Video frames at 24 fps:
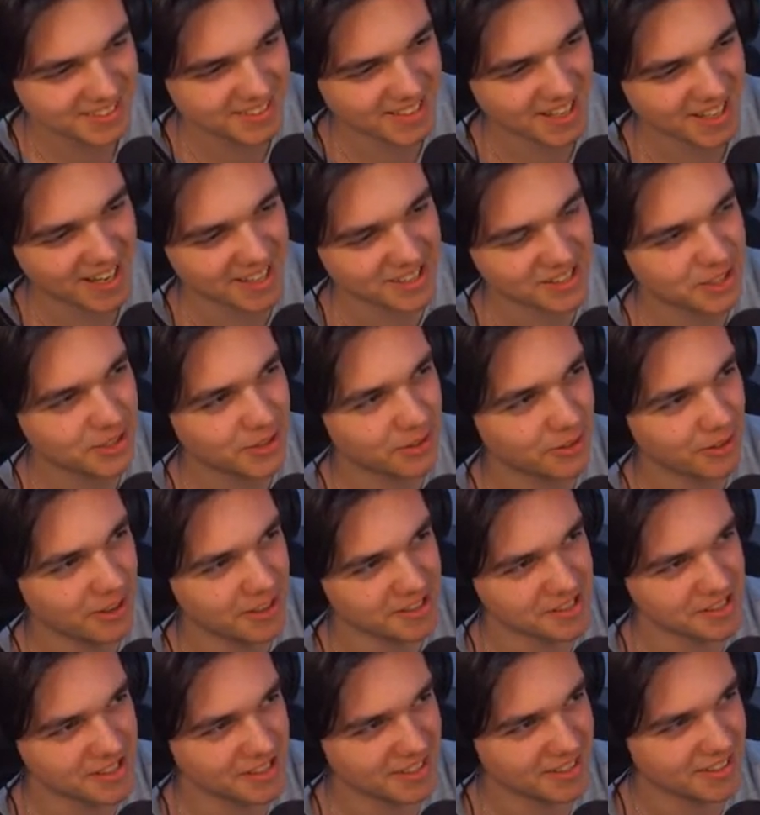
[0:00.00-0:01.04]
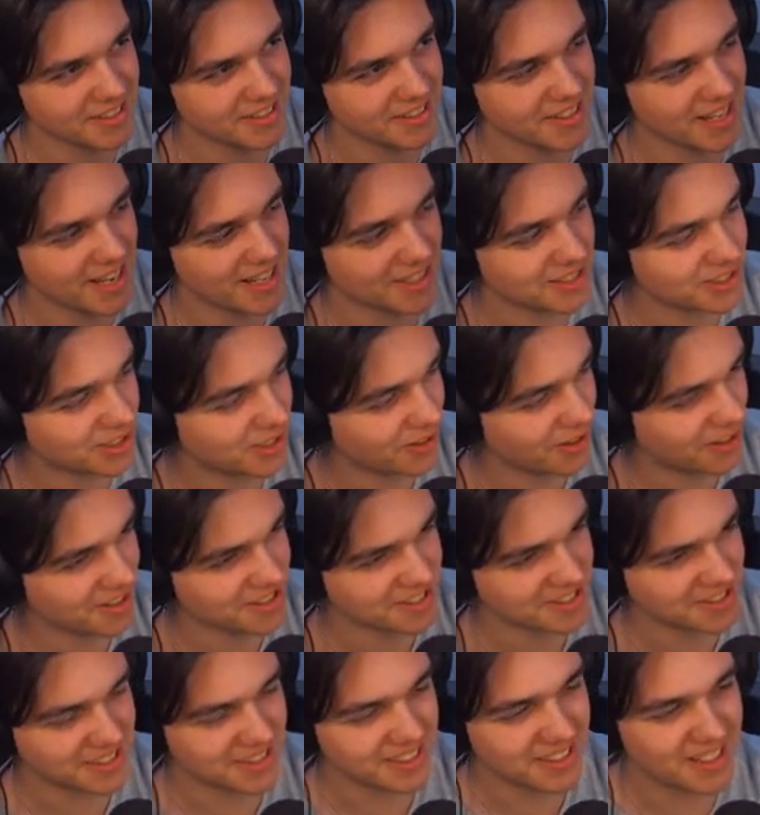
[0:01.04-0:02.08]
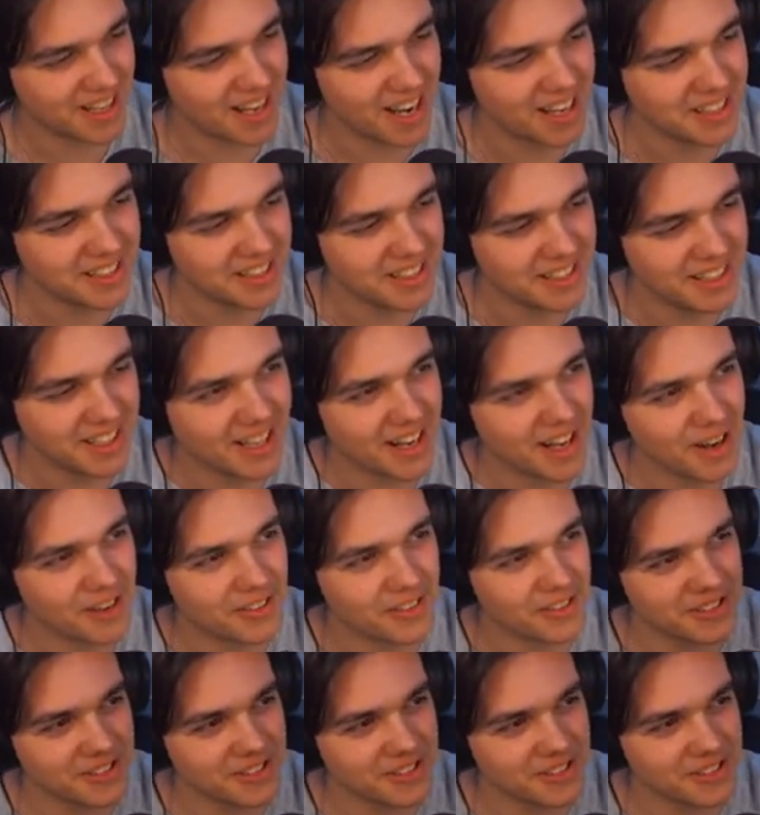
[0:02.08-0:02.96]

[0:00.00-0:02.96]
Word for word: That's crazy. That's crazy. I need to get out of